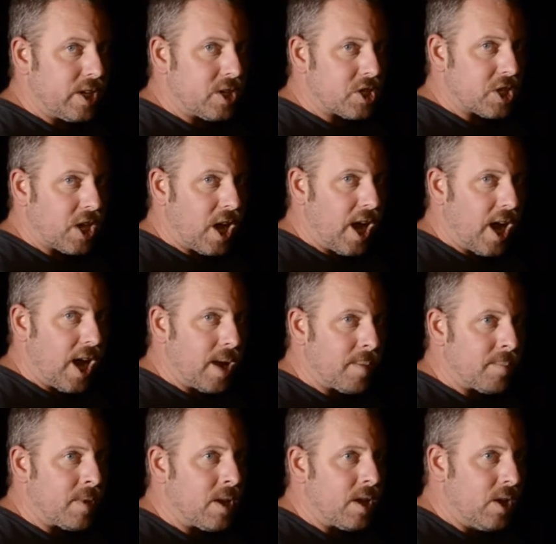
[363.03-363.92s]
each
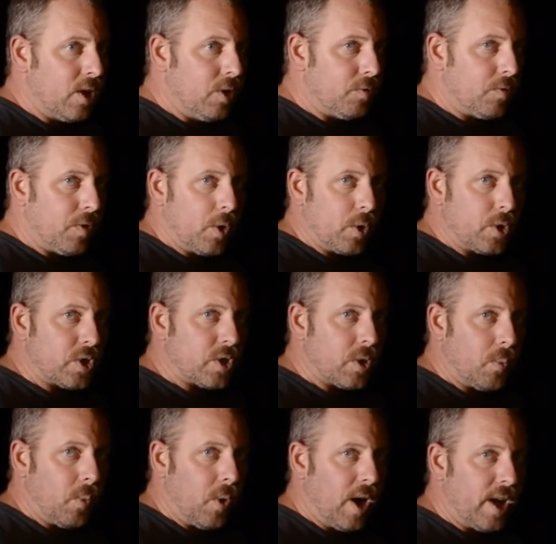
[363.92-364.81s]
time. Focus
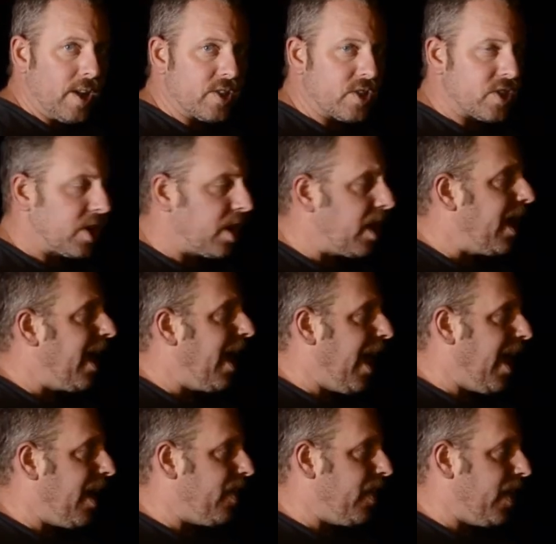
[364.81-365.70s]
it once
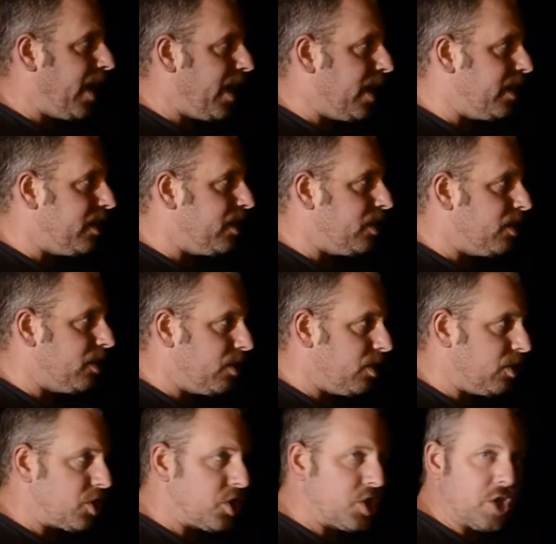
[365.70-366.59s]
and then
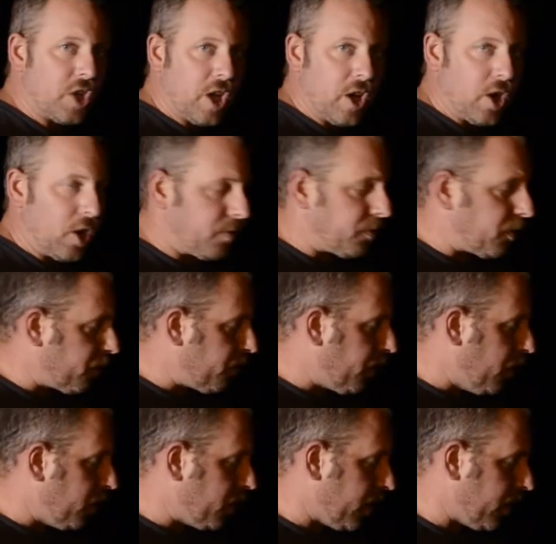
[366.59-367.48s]
shut off your
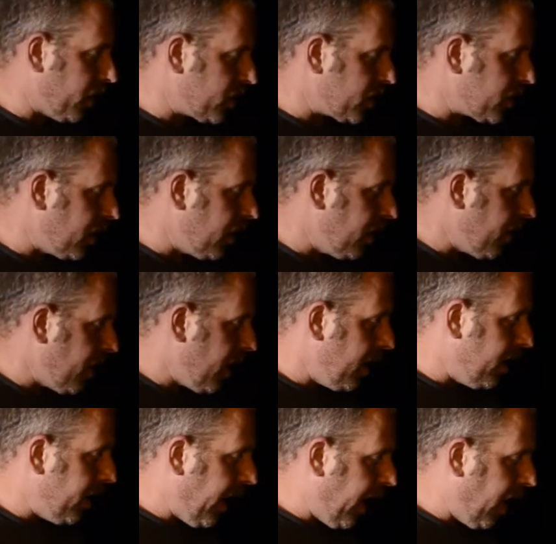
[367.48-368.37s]
focus.
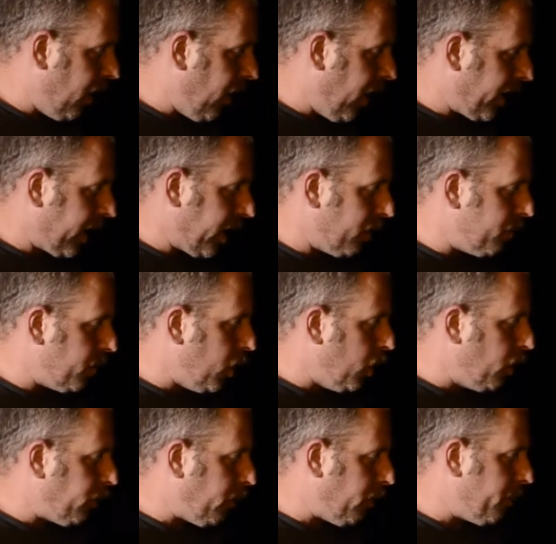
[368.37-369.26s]
Now I got a
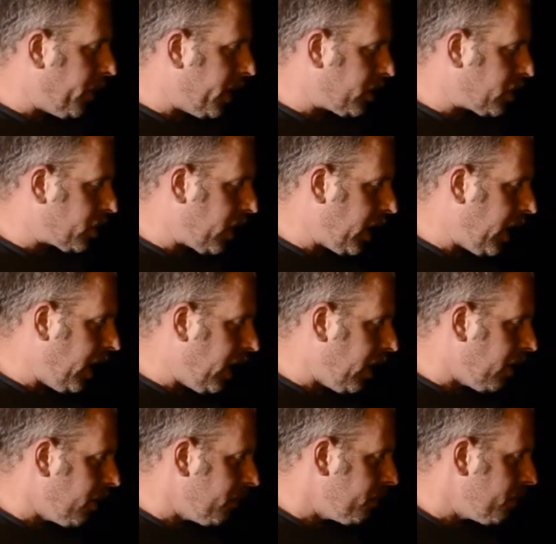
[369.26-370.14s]
beautiful picture
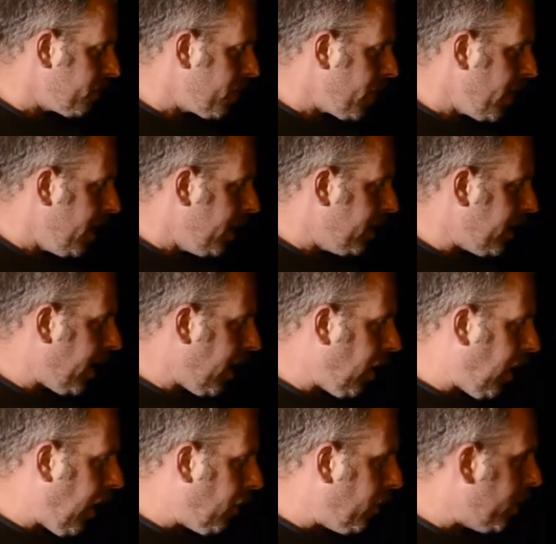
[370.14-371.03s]
here.
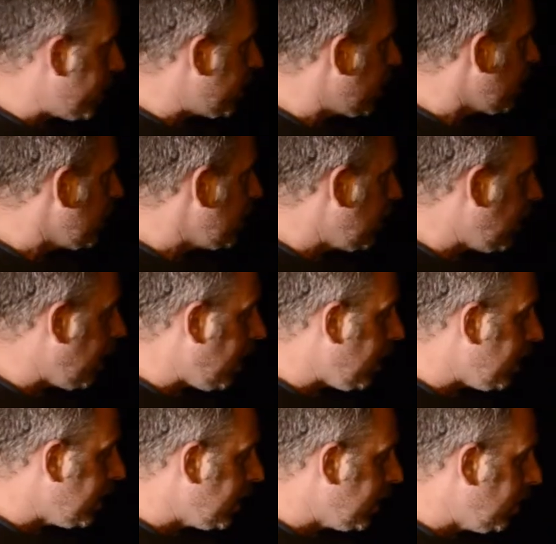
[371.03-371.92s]
Now I want a
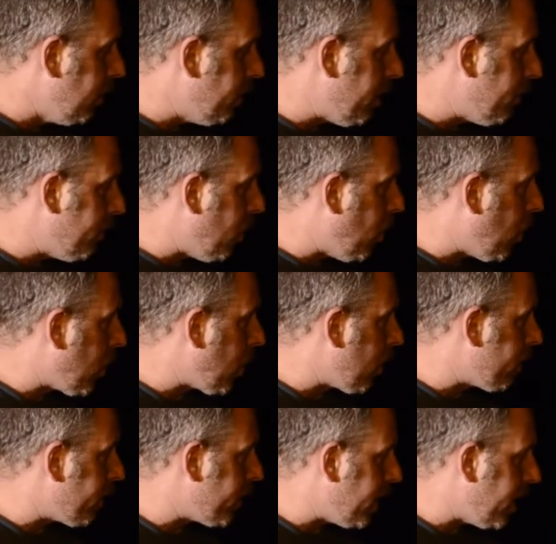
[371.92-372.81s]
little bit more
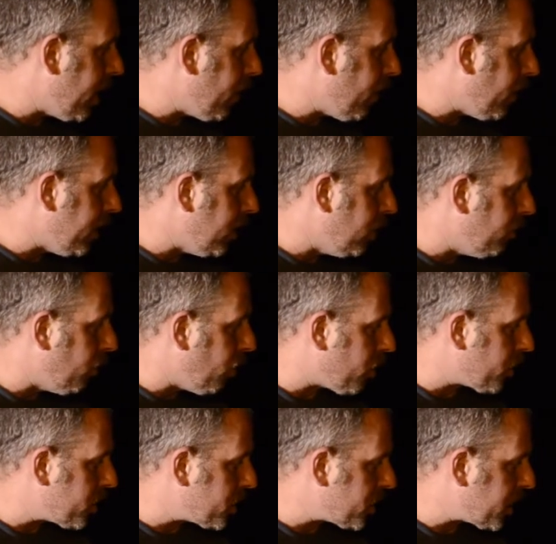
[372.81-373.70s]
over here. I want a little
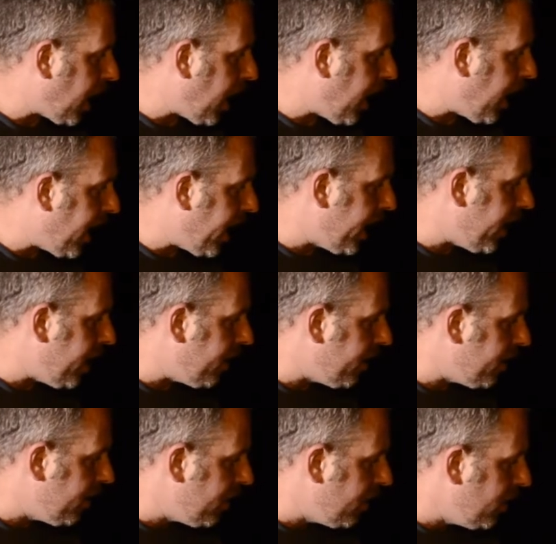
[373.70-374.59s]
more sky.
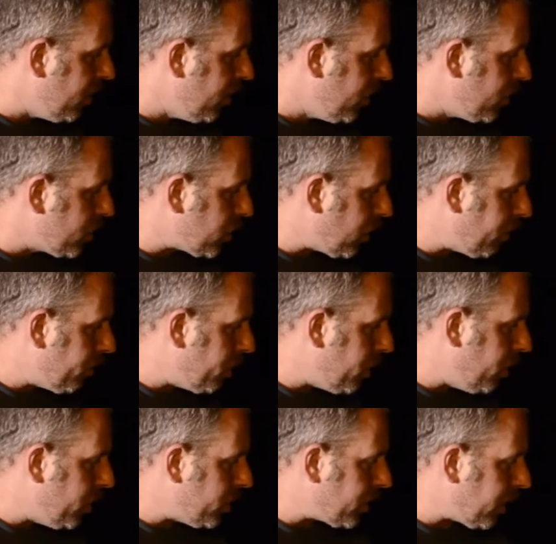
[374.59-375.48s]
So what I'm going
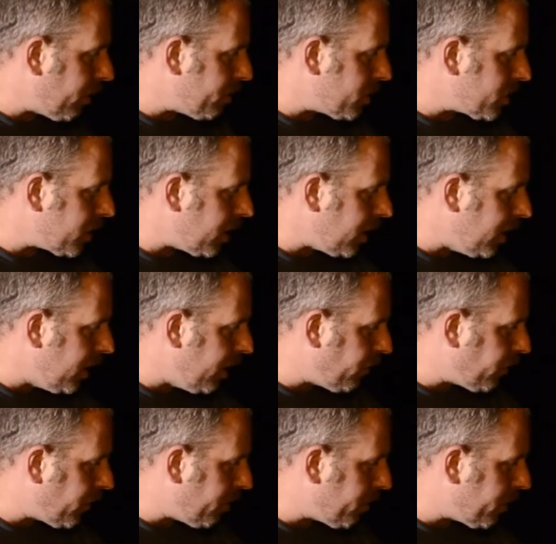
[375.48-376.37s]
to do is I'm going to just
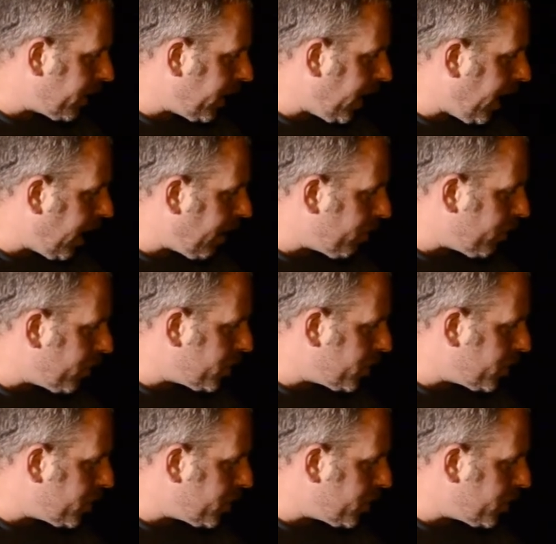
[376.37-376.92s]
lift up the camera